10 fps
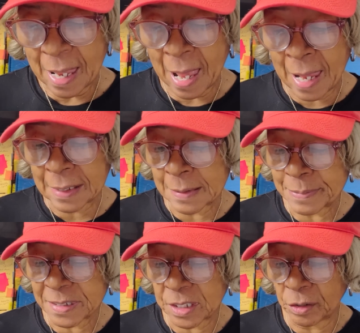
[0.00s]
I am
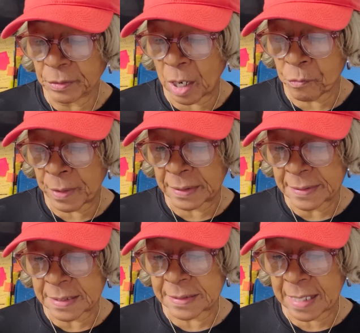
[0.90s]
still not ready
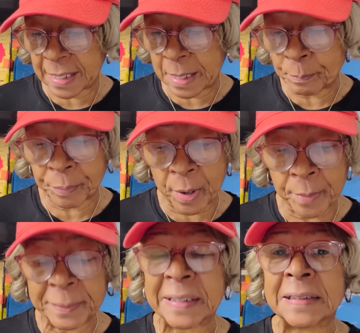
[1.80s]
to take it
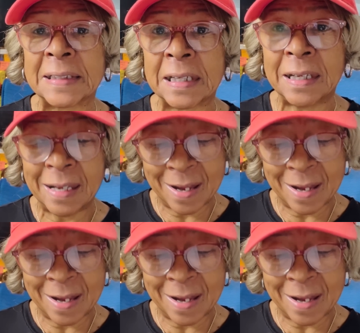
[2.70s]
permanently